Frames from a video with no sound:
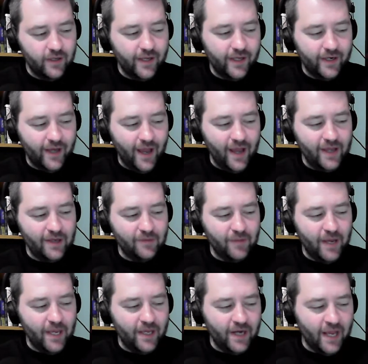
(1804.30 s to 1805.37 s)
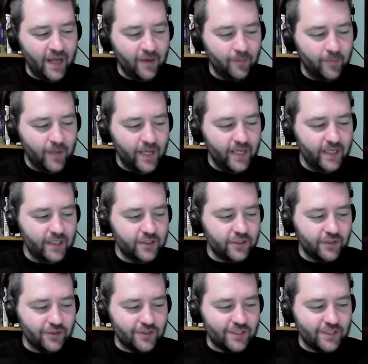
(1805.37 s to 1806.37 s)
and Hangman Adam Page in a